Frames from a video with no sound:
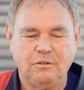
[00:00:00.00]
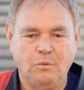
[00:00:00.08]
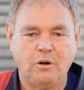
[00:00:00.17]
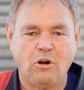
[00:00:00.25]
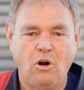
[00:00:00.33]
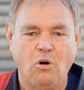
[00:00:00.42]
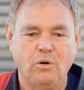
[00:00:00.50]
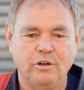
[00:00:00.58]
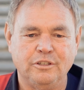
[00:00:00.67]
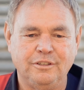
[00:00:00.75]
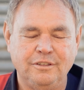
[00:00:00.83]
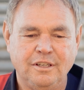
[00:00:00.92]
we're
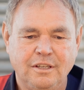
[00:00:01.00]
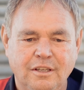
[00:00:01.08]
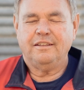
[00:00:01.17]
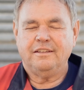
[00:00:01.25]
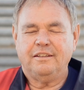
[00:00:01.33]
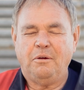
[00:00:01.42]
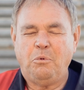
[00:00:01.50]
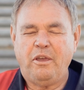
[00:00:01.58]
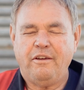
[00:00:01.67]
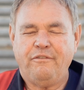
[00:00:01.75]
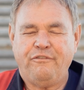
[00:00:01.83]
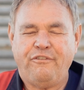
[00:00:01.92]
growing. Then
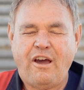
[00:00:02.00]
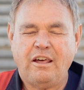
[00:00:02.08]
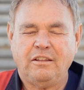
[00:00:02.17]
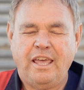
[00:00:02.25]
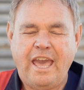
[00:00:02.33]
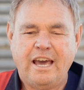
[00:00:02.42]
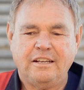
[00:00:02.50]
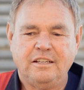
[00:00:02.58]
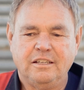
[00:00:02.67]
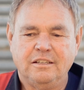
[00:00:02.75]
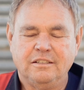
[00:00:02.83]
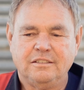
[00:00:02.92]
we finally had
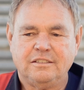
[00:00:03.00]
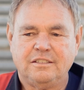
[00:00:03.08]
to